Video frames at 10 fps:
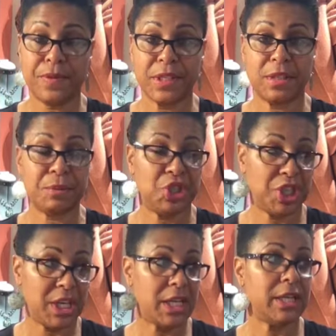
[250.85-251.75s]
this
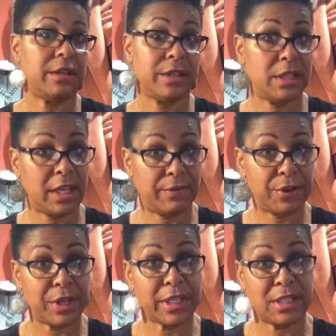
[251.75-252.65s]
machine, this
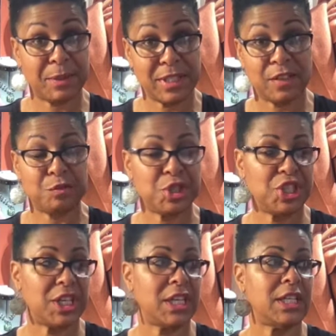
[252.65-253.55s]
very expensive
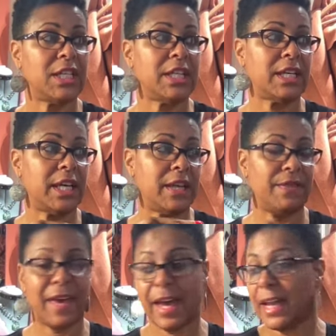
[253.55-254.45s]
machine,
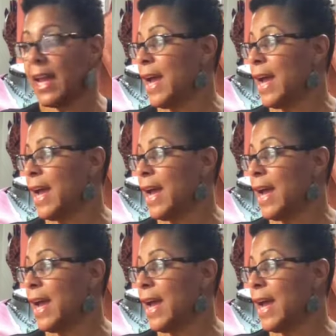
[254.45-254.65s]
in that